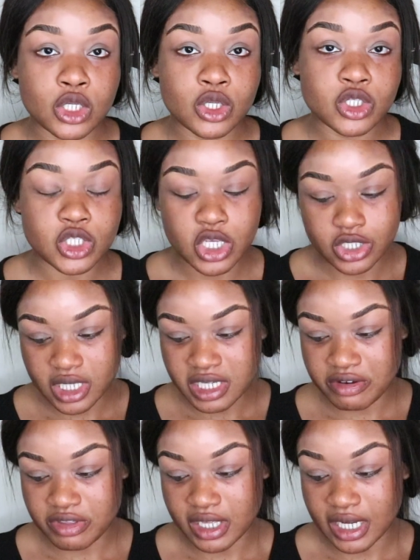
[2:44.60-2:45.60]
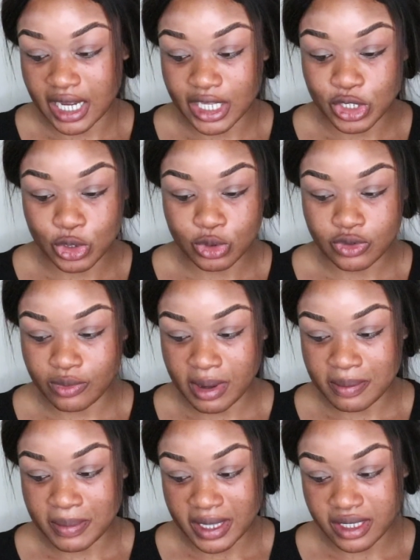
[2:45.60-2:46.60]
So yeah, so that's everything I use for
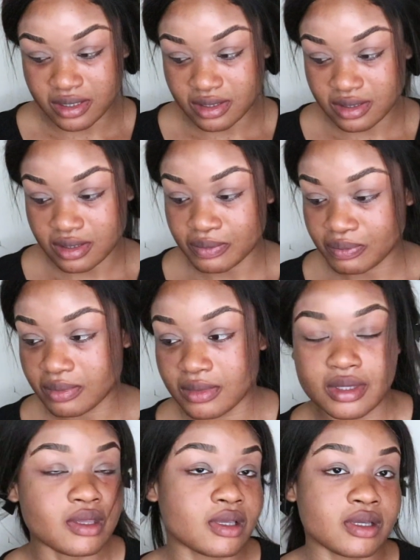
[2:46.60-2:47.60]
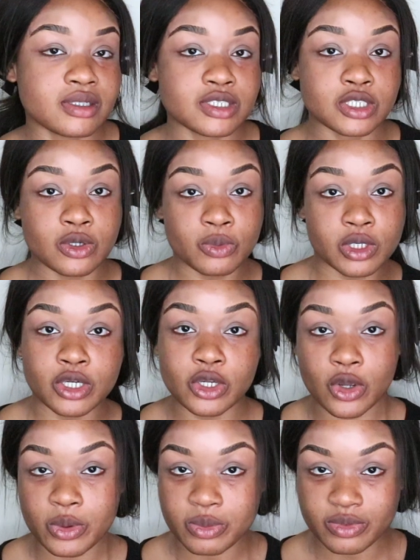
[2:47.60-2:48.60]
my base. So we're gonna
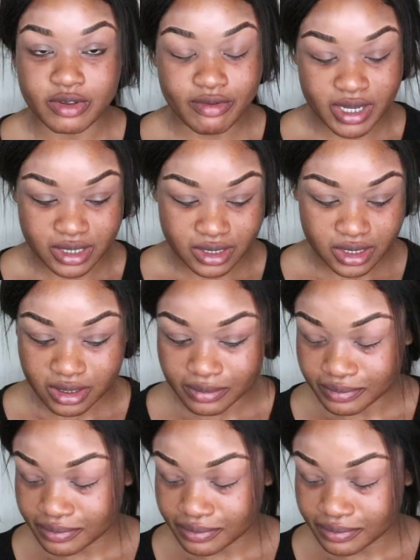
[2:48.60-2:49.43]
go in the rest.